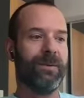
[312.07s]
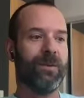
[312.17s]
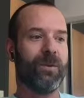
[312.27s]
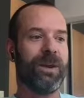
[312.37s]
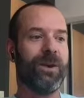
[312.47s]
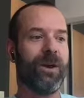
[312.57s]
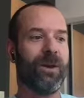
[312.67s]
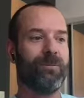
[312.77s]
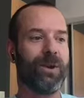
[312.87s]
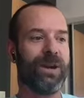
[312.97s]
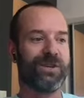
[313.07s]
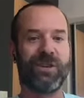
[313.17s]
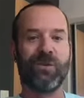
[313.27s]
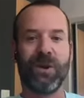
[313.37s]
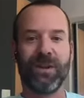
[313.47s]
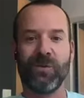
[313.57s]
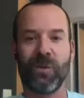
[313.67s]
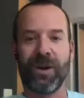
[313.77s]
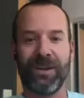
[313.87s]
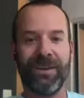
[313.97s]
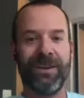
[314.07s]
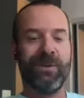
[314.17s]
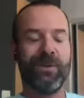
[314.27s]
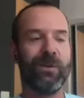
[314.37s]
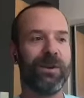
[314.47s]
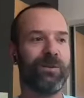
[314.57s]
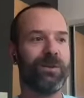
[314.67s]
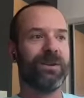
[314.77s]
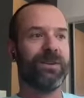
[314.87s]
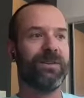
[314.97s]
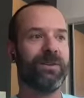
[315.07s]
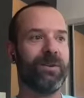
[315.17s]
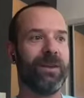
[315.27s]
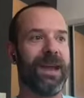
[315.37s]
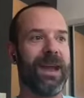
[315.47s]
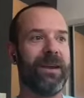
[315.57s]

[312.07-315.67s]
what we called Project 2020, which was really